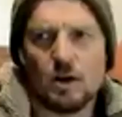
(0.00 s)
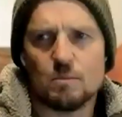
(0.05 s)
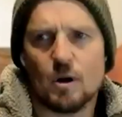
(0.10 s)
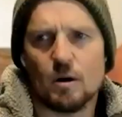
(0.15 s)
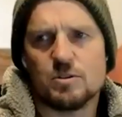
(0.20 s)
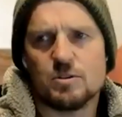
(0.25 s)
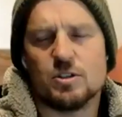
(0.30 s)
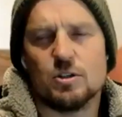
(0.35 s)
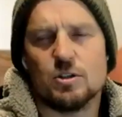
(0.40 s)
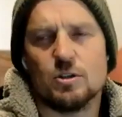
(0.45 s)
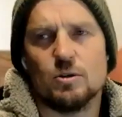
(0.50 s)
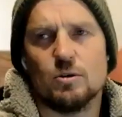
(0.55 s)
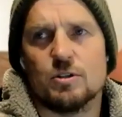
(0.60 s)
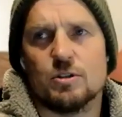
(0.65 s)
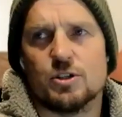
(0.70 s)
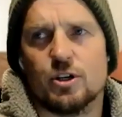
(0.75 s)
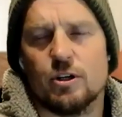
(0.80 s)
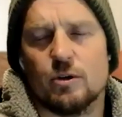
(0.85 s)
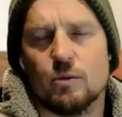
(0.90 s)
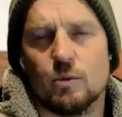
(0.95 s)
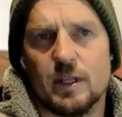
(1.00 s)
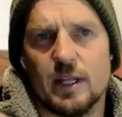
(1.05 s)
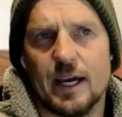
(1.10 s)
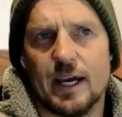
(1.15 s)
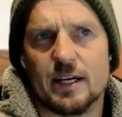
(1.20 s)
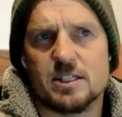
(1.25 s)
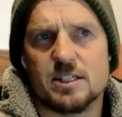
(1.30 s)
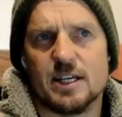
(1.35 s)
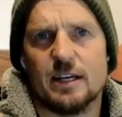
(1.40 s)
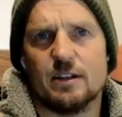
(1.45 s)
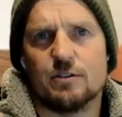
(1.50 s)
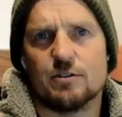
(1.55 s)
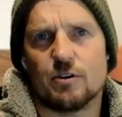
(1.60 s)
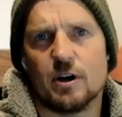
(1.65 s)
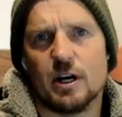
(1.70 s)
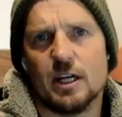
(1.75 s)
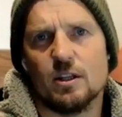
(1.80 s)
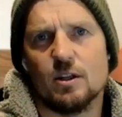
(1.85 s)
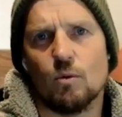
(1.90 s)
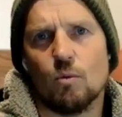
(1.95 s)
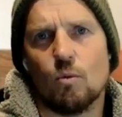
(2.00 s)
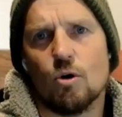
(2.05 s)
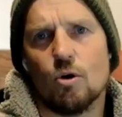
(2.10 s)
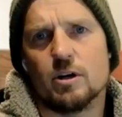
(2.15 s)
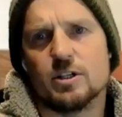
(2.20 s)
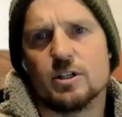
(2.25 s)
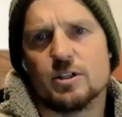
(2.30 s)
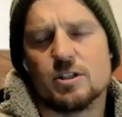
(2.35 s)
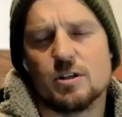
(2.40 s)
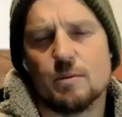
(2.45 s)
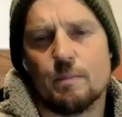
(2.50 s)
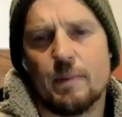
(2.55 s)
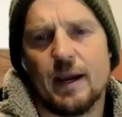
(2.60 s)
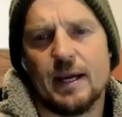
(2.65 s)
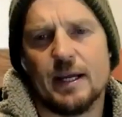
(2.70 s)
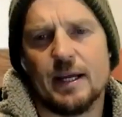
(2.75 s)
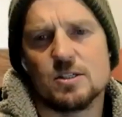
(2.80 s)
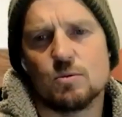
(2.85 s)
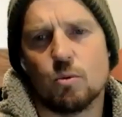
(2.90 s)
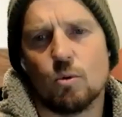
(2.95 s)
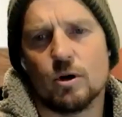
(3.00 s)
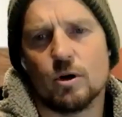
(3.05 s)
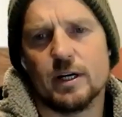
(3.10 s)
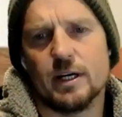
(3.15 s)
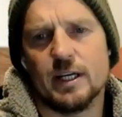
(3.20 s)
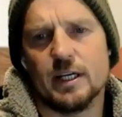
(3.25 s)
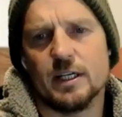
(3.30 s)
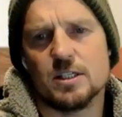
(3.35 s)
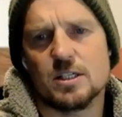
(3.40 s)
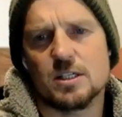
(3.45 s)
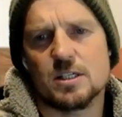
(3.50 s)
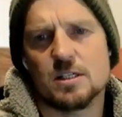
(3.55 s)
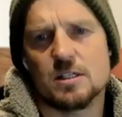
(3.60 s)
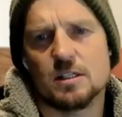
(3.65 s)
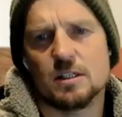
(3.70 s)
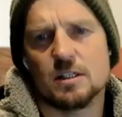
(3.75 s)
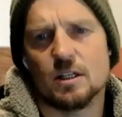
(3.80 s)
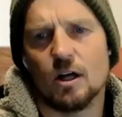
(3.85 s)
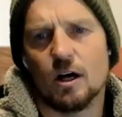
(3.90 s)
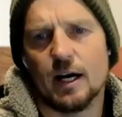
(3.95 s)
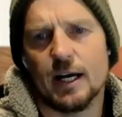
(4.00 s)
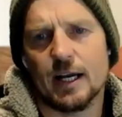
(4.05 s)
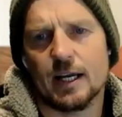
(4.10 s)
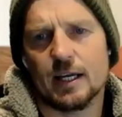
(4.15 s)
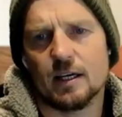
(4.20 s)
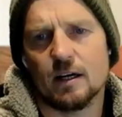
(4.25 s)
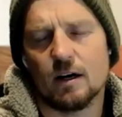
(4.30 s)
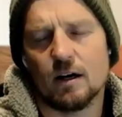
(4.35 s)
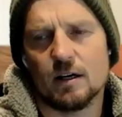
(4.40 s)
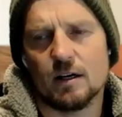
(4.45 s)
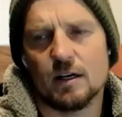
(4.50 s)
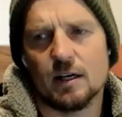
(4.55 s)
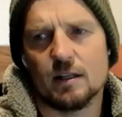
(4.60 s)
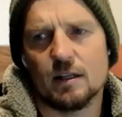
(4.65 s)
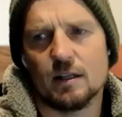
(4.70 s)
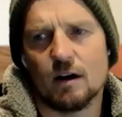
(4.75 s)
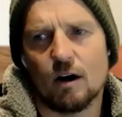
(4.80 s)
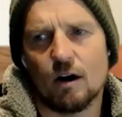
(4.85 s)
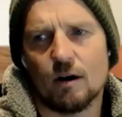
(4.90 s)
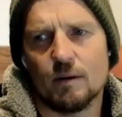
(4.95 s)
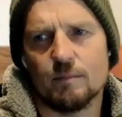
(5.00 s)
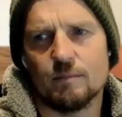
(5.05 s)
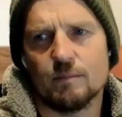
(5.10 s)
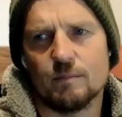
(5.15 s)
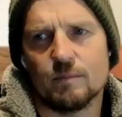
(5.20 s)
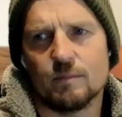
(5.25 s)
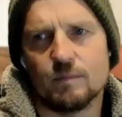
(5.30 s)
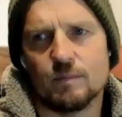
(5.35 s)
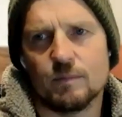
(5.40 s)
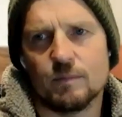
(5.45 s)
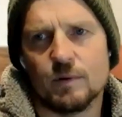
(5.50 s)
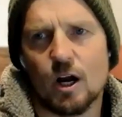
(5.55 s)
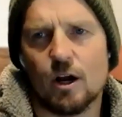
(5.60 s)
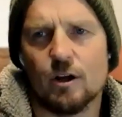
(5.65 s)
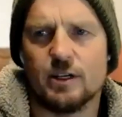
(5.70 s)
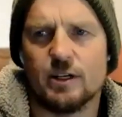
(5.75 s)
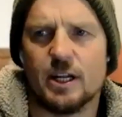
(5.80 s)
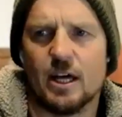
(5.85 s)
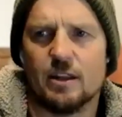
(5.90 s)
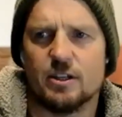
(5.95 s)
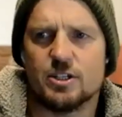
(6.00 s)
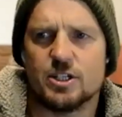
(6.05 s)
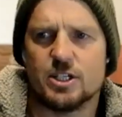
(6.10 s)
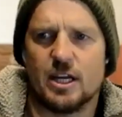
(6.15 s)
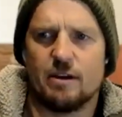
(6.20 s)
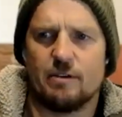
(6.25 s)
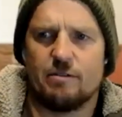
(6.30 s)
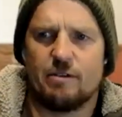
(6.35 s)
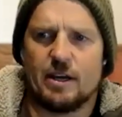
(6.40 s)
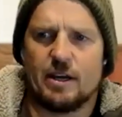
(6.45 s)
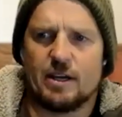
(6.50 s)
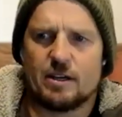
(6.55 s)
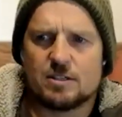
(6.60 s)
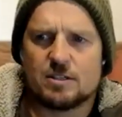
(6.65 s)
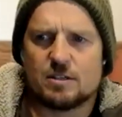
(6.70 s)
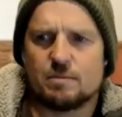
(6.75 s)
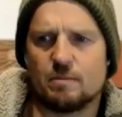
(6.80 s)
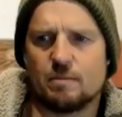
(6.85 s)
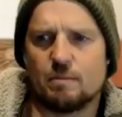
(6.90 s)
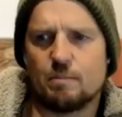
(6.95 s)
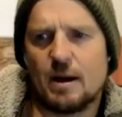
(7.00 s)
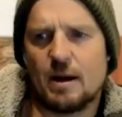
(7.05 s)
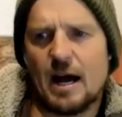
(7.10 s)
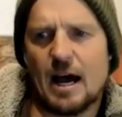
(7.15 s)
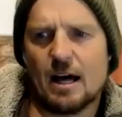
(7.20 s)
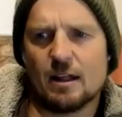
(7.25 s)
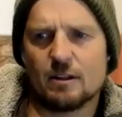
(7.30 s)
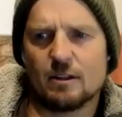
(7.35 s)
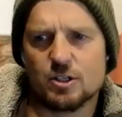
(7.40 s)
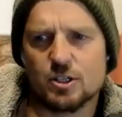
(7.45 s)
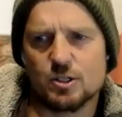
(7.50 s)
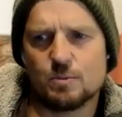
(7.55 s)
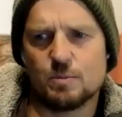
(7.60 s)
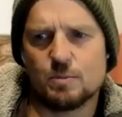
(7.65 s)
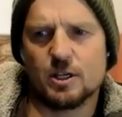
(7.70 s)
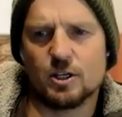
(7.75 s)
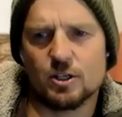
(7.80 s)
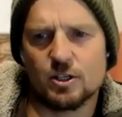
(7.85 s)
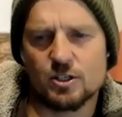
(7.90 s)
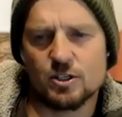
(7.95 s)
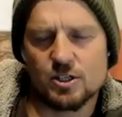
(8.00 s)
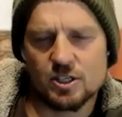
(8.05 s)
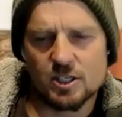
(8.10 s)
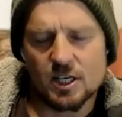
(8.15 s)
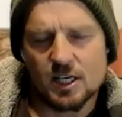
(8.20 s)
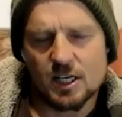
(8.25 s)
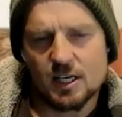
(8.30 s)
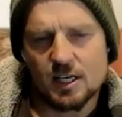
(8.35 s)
I'm still shooting with the XT3 in the water. It just depends what it is. Like, I'm going down the GFX path just because,